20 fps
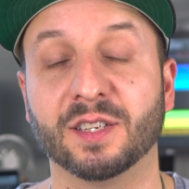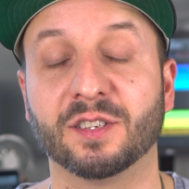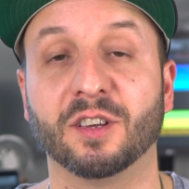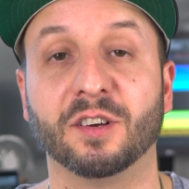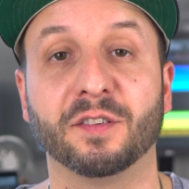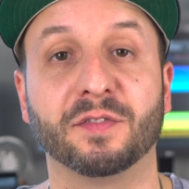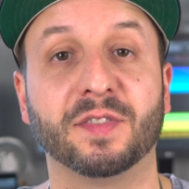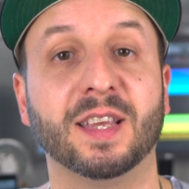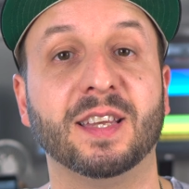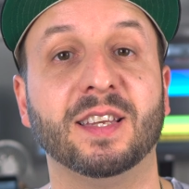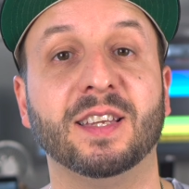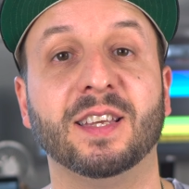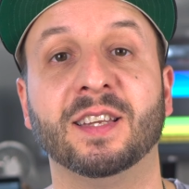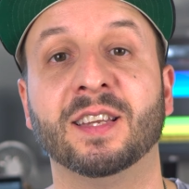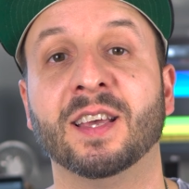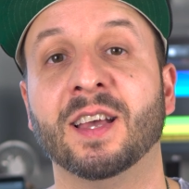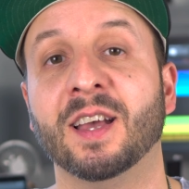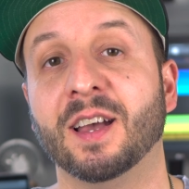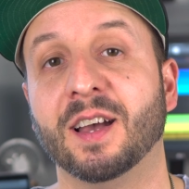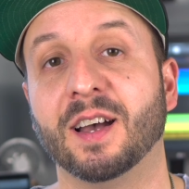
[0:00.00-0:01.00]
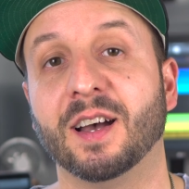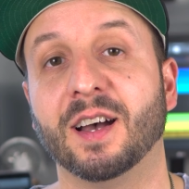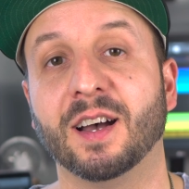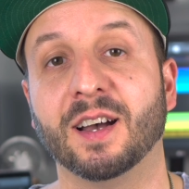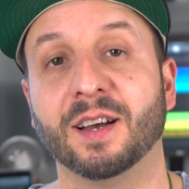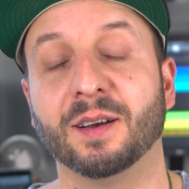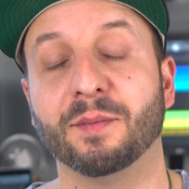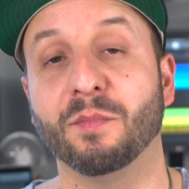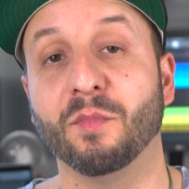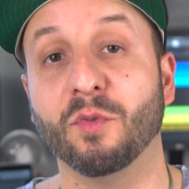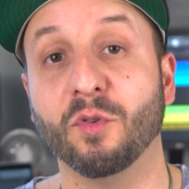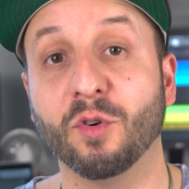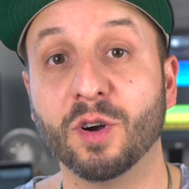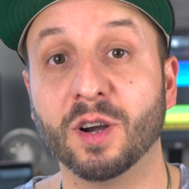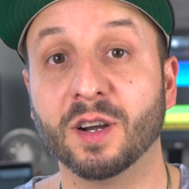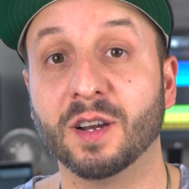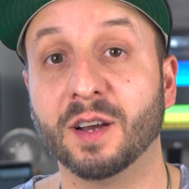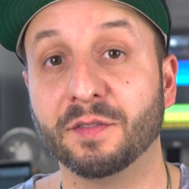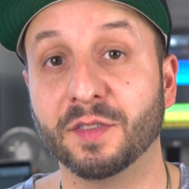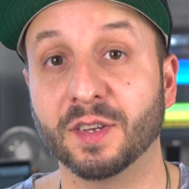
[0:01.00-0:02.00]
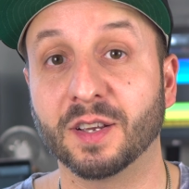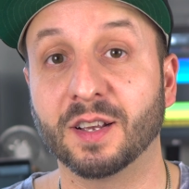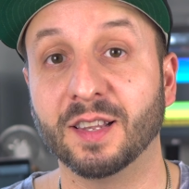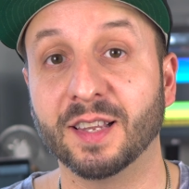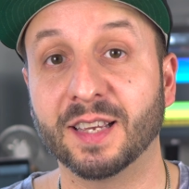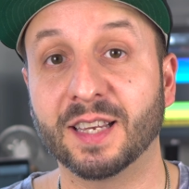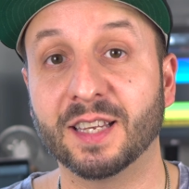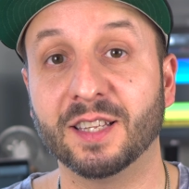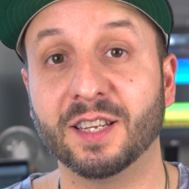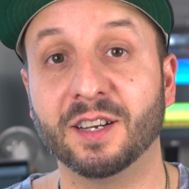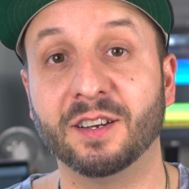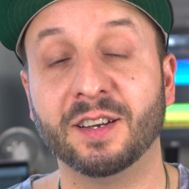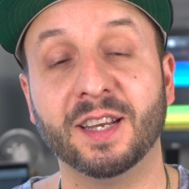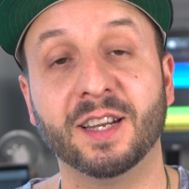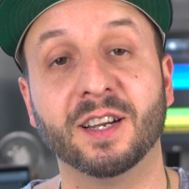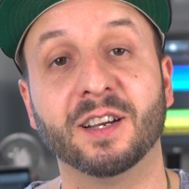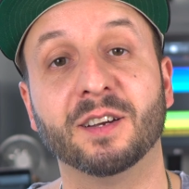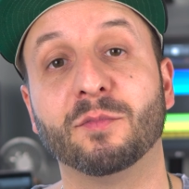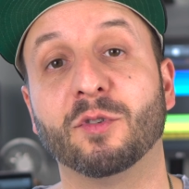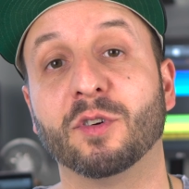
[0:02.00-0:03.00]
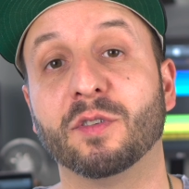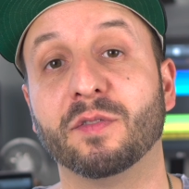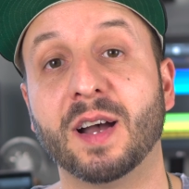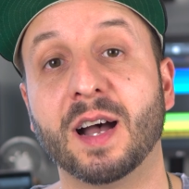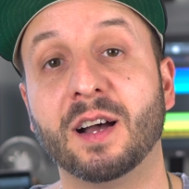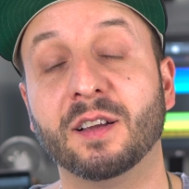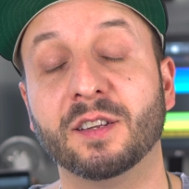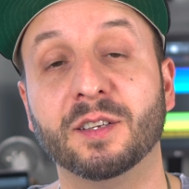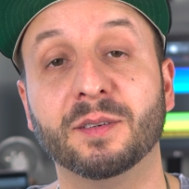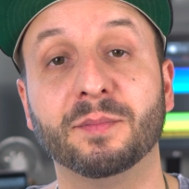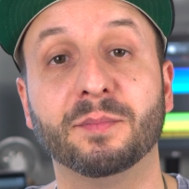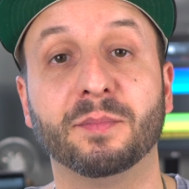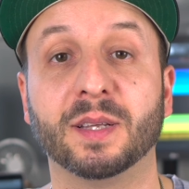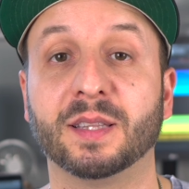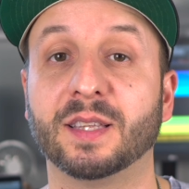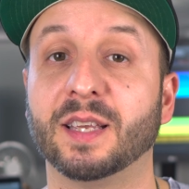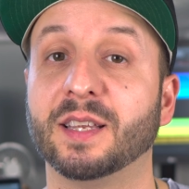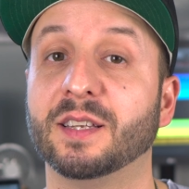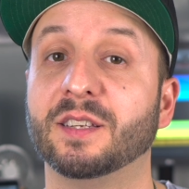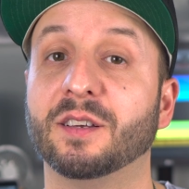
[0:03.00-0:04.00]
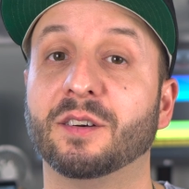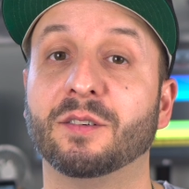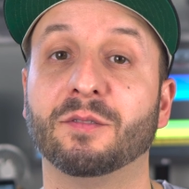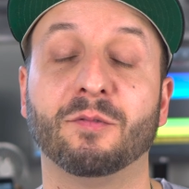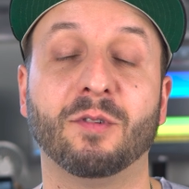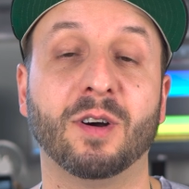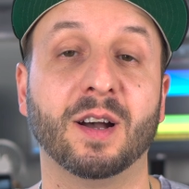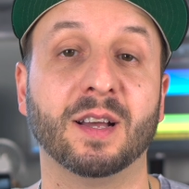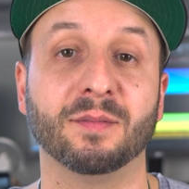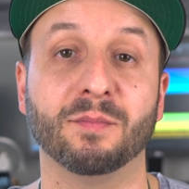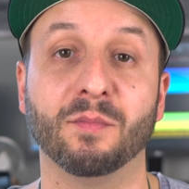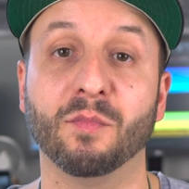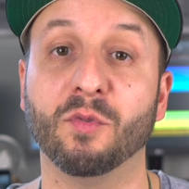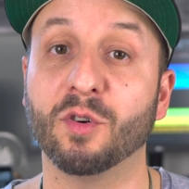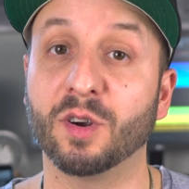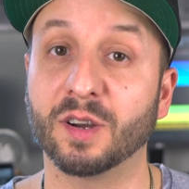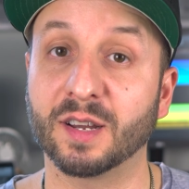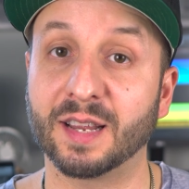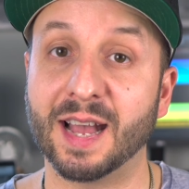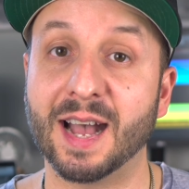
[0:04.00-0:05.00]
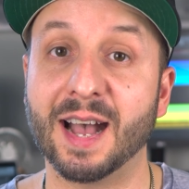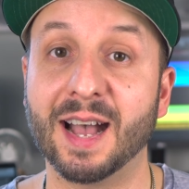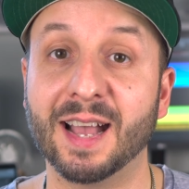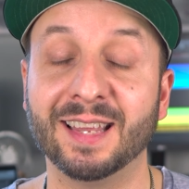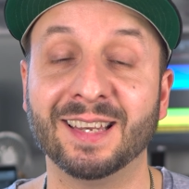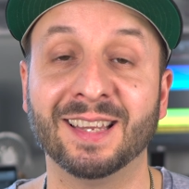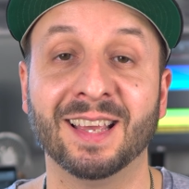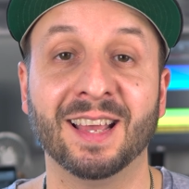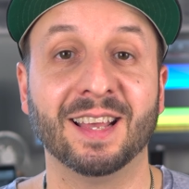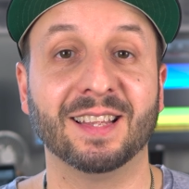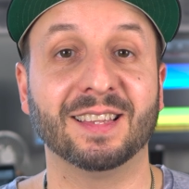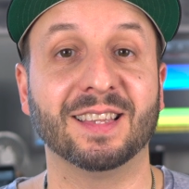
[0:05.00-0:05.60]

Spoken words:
So if they need more of the click in their ear, more volume, but they don't want more guide,